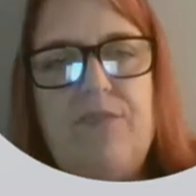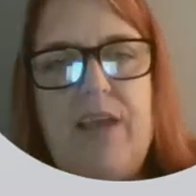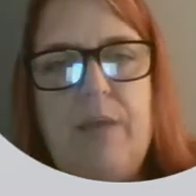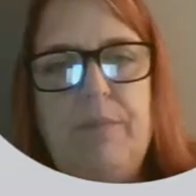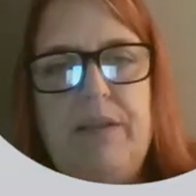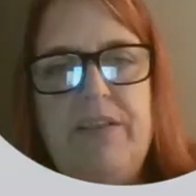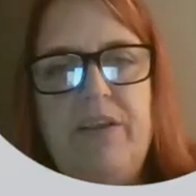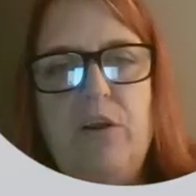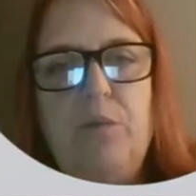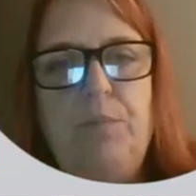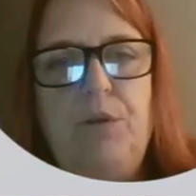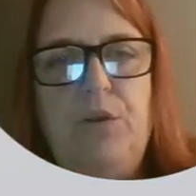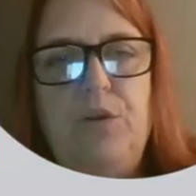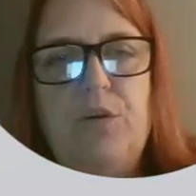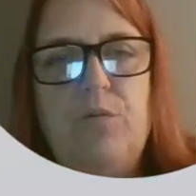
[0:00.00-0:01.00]
family
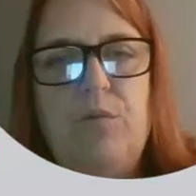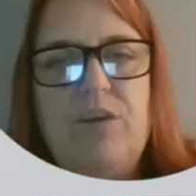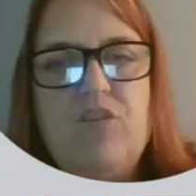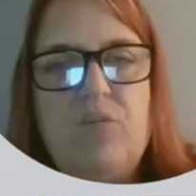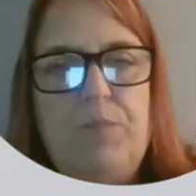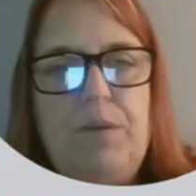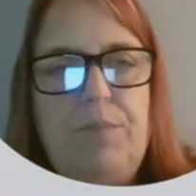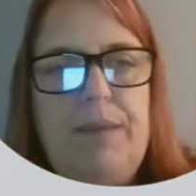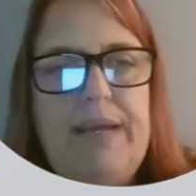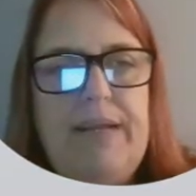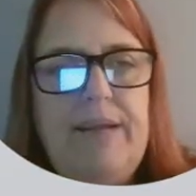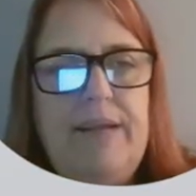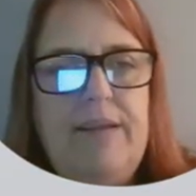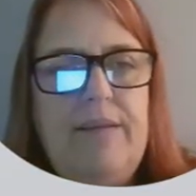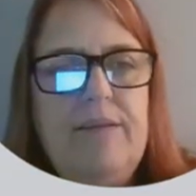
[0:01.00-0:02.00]
therapeutic regimen
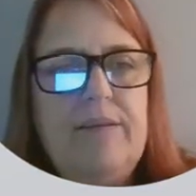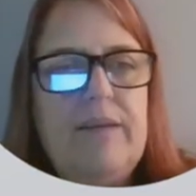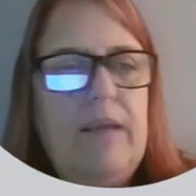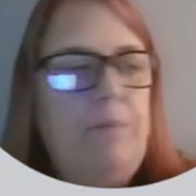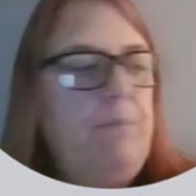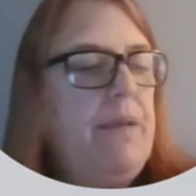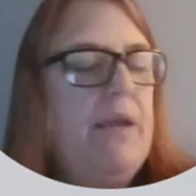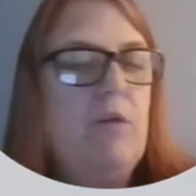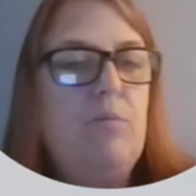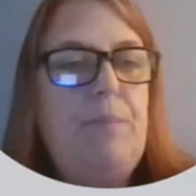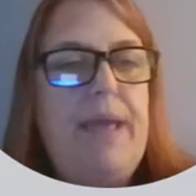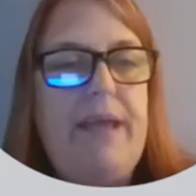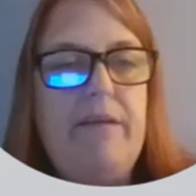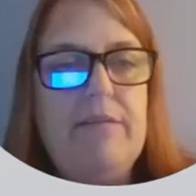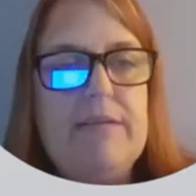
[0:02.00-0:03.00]
maintenance, impaired
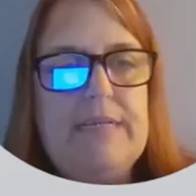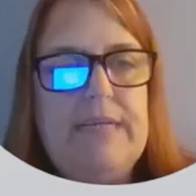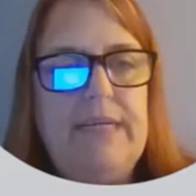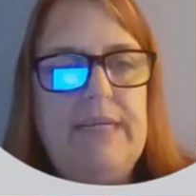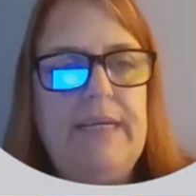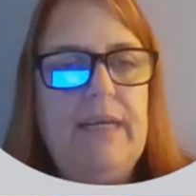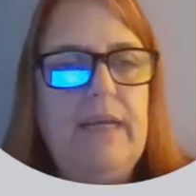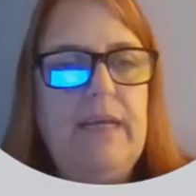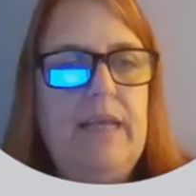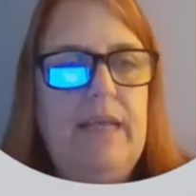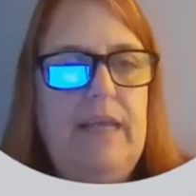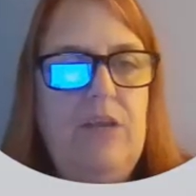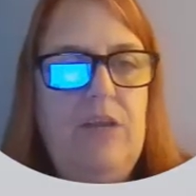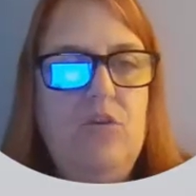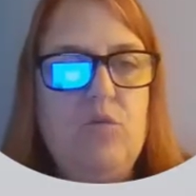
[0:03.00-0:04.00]
parenting,
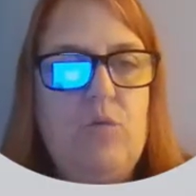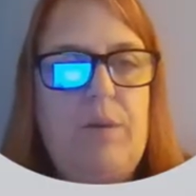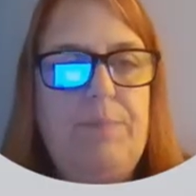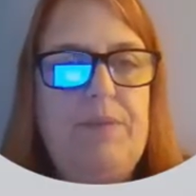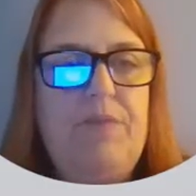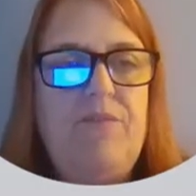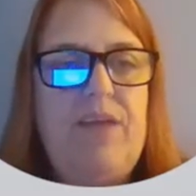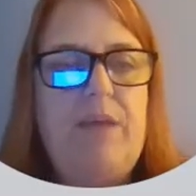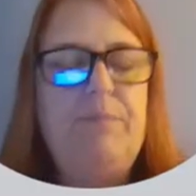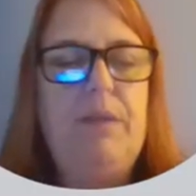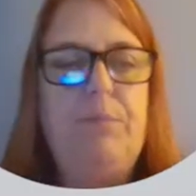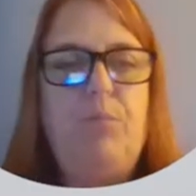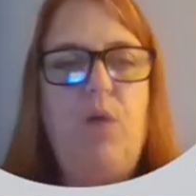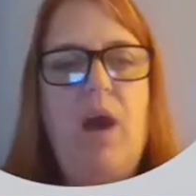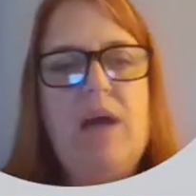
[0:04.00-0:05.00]
interrupted
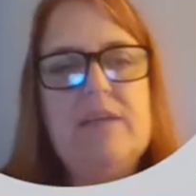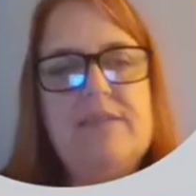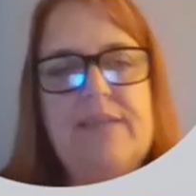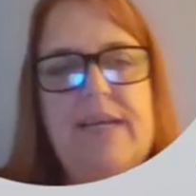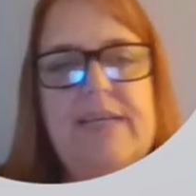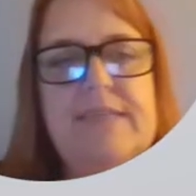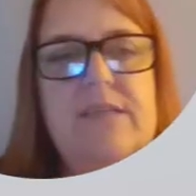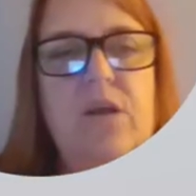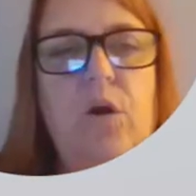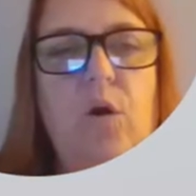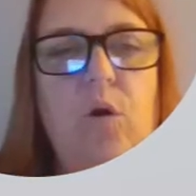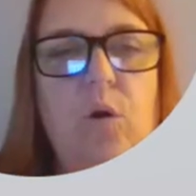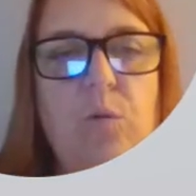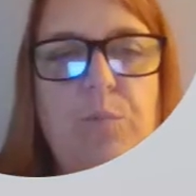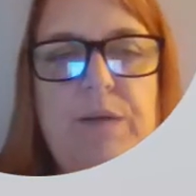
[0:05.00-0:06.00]
family process,
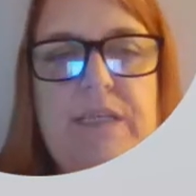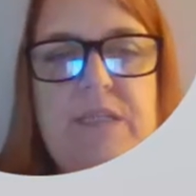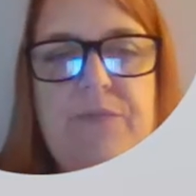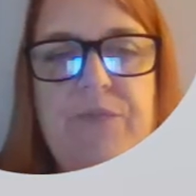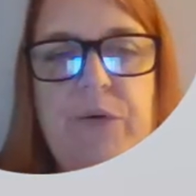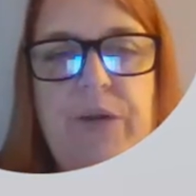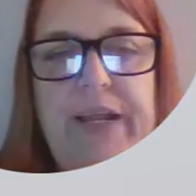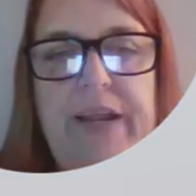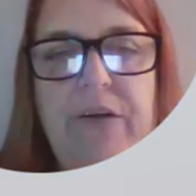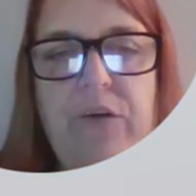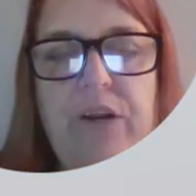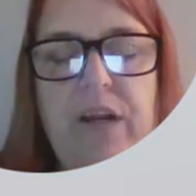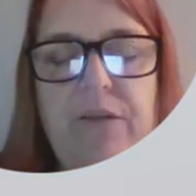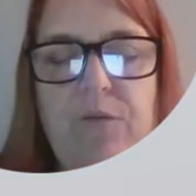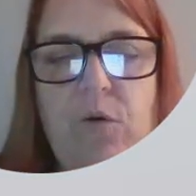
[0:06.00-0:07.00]
or risk for
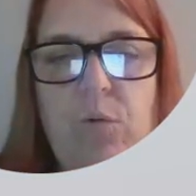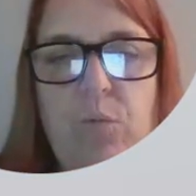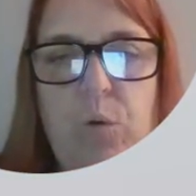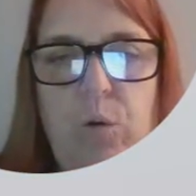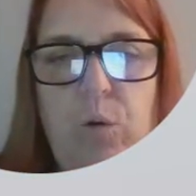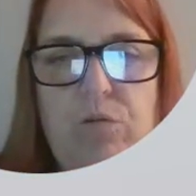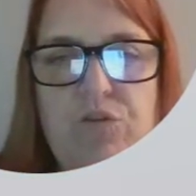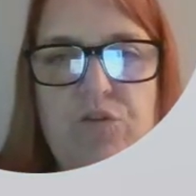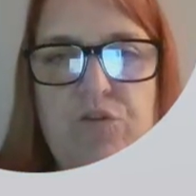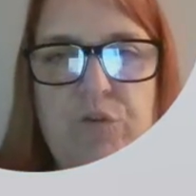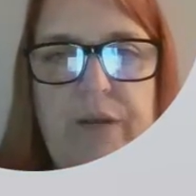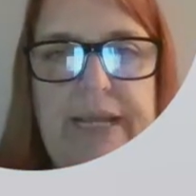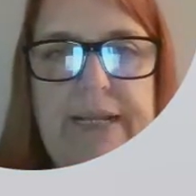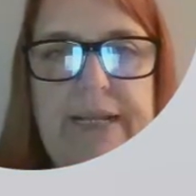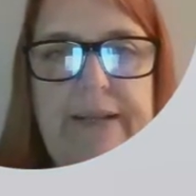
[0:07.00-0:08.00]
caregiver role
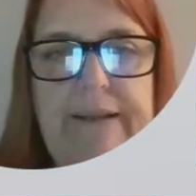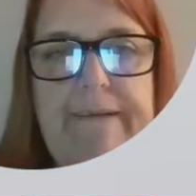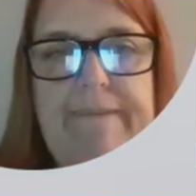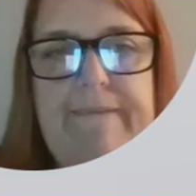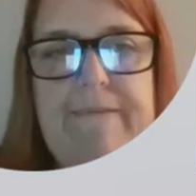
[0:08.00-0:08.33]
strain.